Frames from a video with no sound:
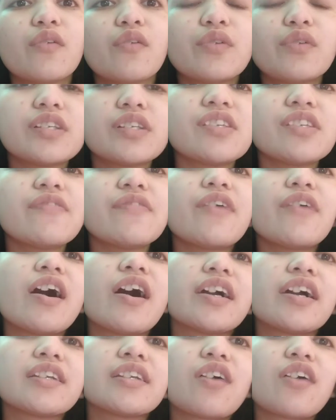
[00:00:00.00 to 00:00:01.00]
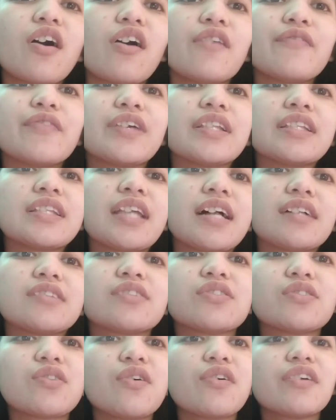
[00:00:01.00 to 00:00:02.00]
Works of art often tell
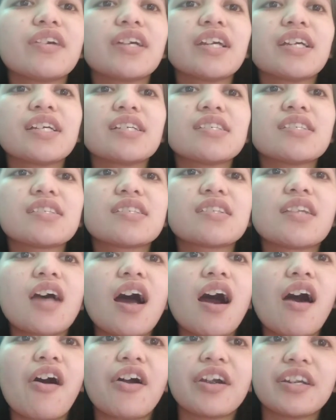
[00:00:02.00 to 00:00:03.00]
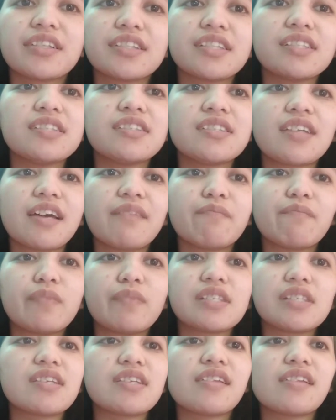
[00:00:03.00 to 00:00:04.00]
stories. Artists can
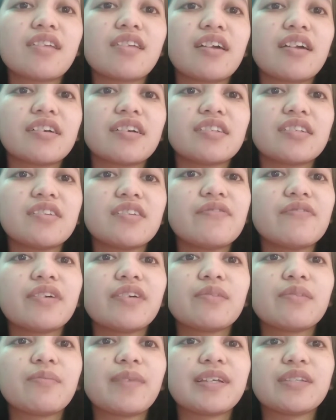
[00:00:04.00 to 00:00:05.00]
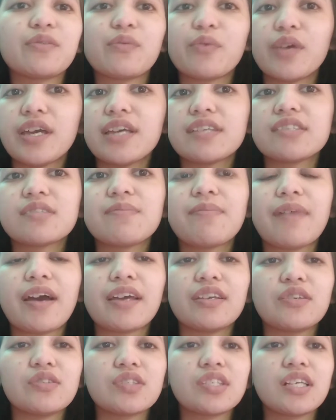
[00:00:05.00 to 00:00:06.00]
present narrative in many ways by
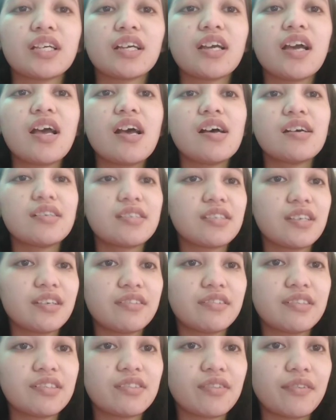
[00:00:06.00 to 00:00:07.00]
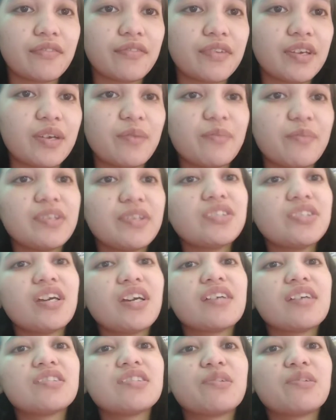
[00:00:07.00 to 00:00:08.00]
using a series of
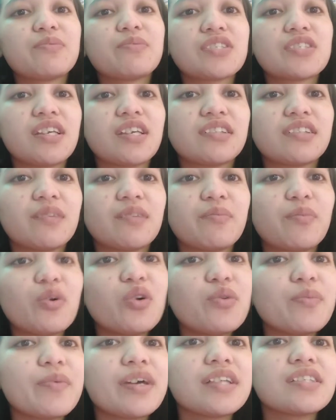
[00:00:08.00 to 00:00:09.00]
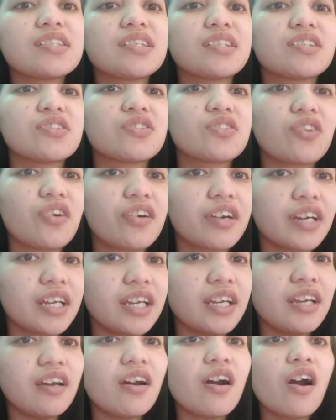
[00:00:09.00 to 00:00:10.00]
images representing moments in a
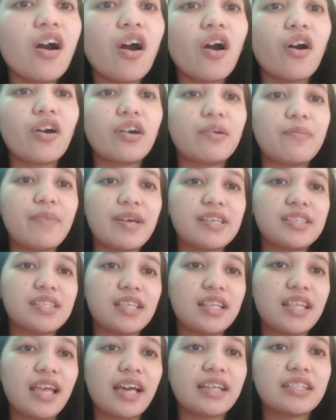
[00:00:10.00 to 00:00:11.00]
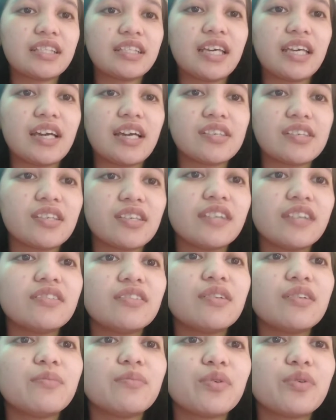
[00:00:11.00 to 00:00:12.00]
story or by selecting a
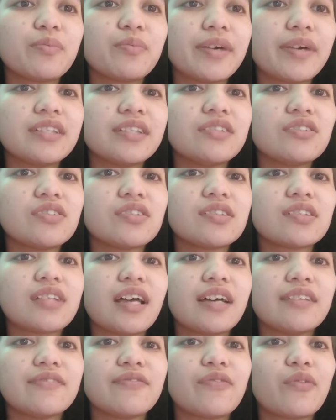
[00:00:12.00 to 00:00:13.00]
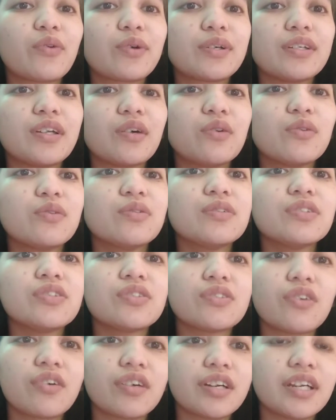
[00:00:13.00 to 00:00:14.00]
central moment to stand for the whole
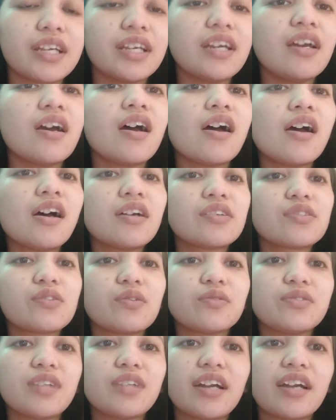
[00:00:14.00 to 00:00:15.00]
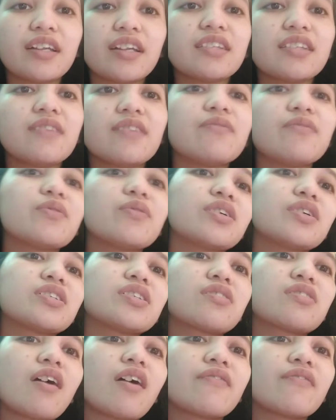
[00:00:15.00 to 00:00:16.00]
story. So narrative
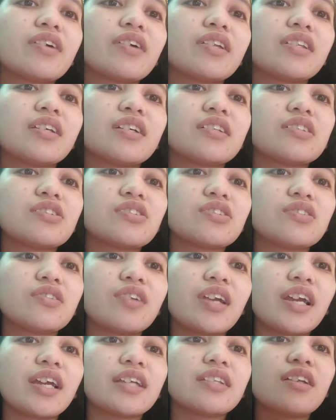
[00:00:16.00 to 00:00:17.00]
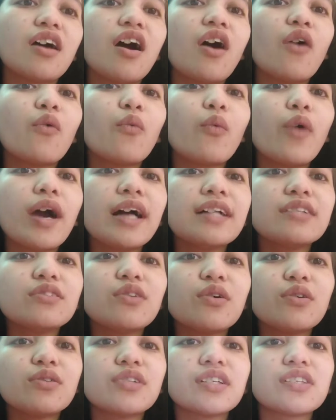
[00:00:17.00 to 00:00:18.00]
works often illustrate
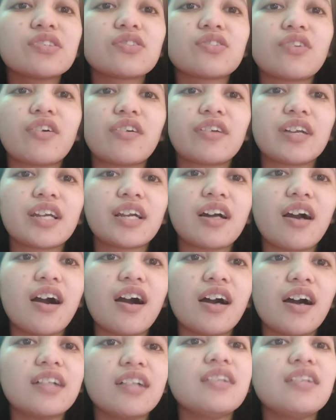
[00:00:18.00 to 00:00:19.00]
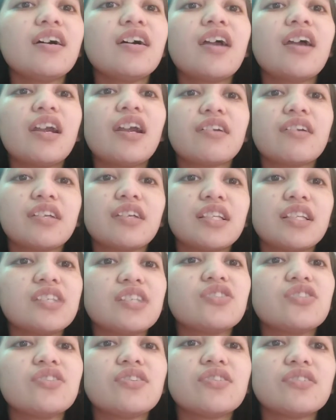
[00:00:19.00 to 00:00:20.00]
well-known historical,
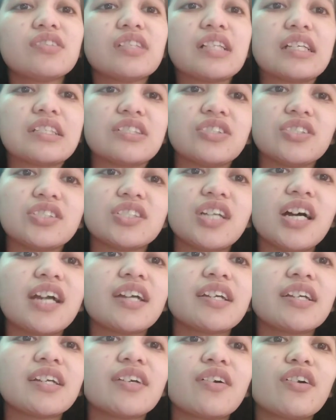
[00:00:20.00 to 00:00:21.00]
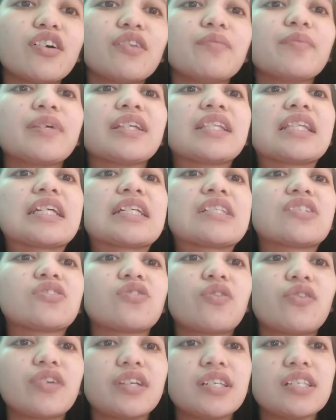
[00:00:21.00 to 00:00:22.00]
religious, legendary, or mythic
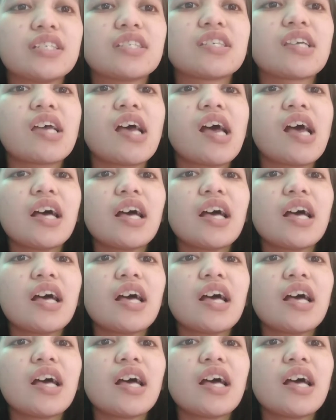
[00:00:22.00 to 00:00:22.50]
stories.